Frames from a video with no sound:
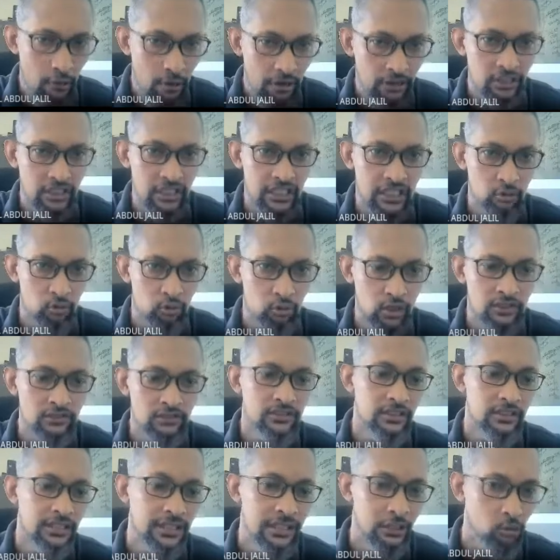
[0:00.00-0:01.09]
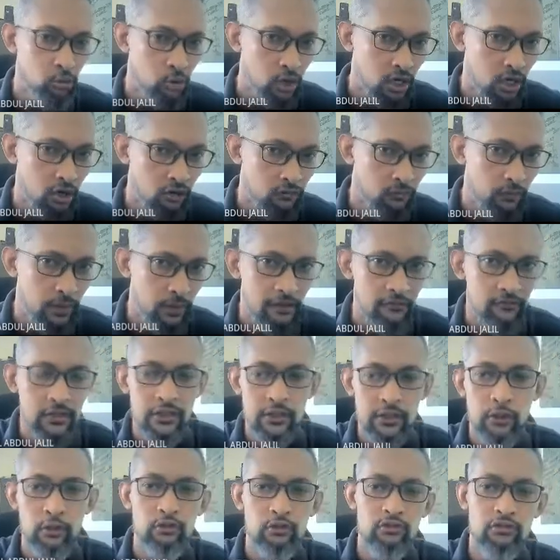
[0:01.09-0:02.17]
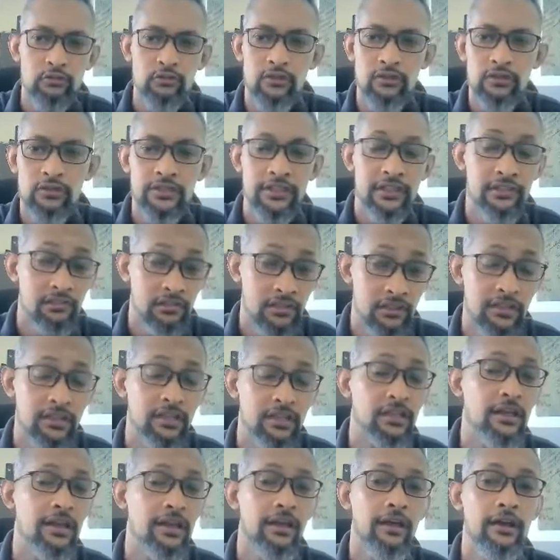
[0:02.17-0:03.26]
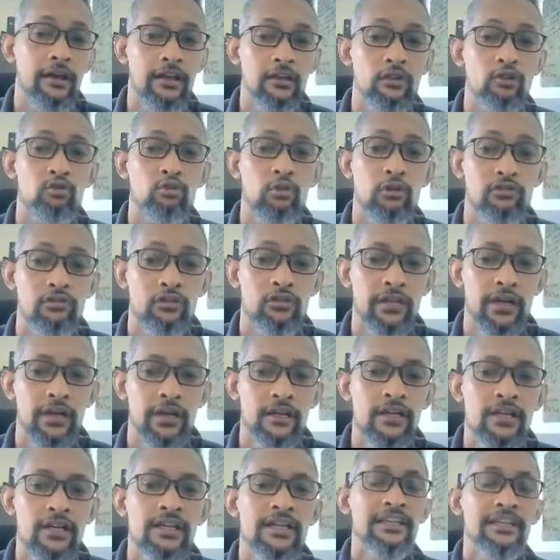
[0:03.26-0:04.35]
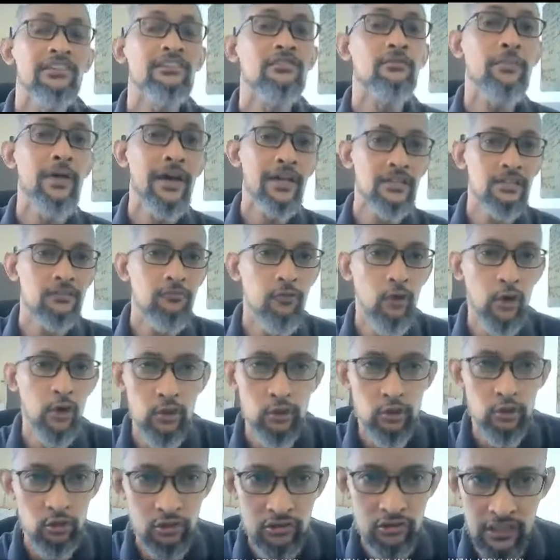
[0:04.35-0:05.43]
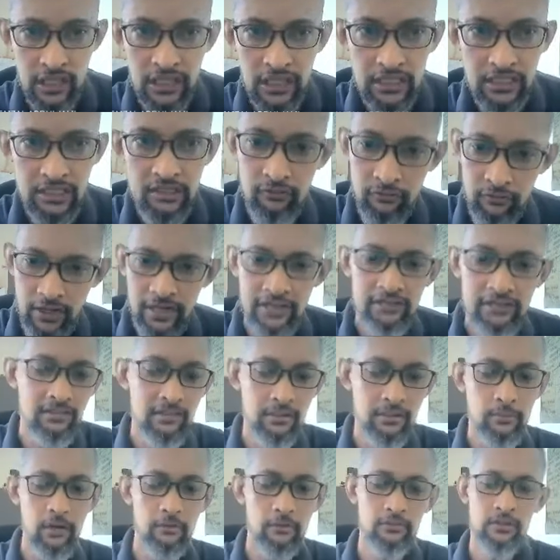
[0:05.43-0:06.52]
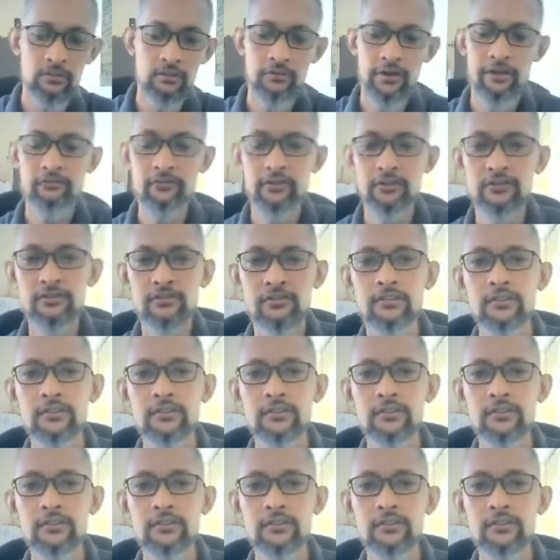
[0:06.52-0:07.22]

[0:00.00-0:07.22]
actually it works in one of my videos yesterday. I get to work on that. It's better for you to study, find some of the reference,